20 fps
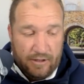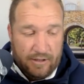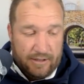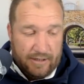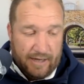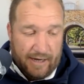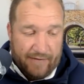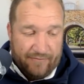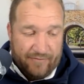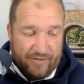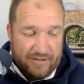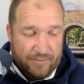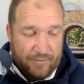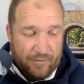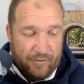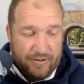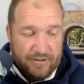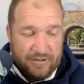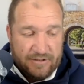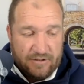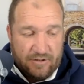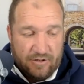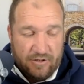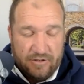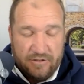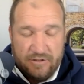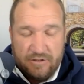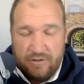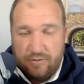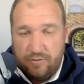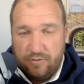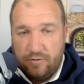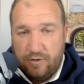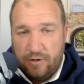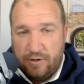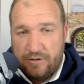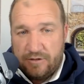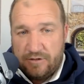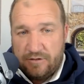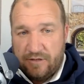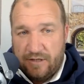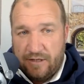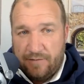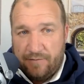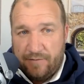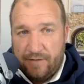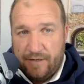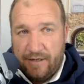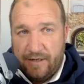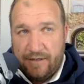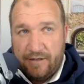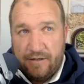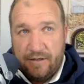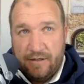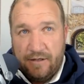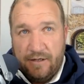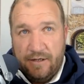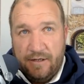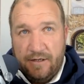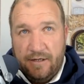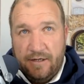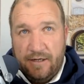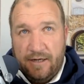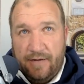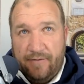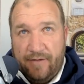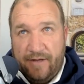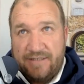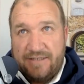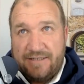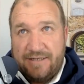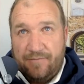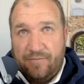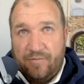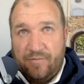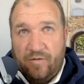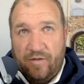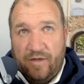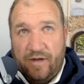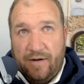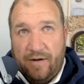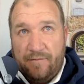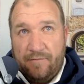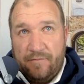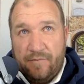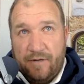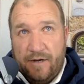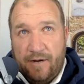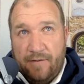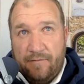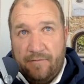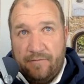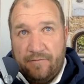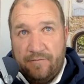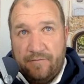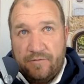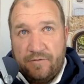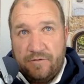life experiences onto onto them, and and that's something that I'm I'm